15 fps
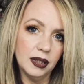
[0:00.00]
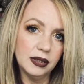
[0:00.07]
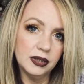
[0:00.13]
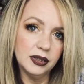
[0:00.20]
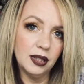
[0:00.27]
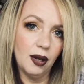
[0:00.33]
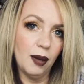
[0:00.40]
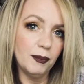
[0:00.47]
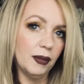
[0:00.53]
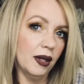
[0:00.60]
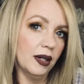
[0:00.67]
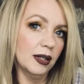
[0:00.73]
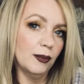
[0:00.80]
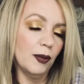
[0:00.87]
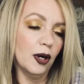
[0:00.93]
so I'm not
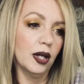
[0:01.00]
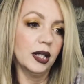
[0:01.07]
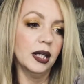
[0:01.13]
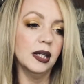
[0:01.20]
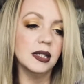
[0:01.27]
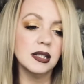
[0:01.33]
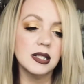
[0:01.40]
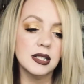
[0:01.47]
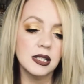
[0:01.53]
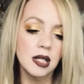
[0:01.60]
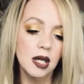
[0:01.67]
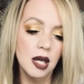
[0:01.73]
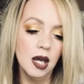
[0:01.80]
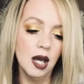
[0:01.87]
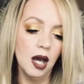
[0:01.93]
gonna mark it.
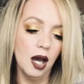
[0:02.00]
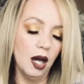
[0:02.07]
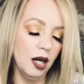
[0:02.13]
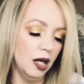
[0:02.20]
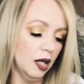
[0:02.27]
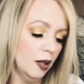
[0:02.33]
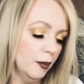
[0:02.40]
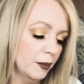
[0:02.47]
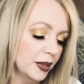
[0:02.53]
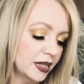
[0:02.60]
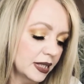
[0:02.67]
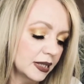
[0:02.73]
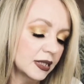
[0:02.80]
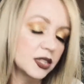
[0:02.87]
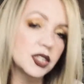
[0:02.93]
But
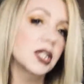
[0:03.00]
this is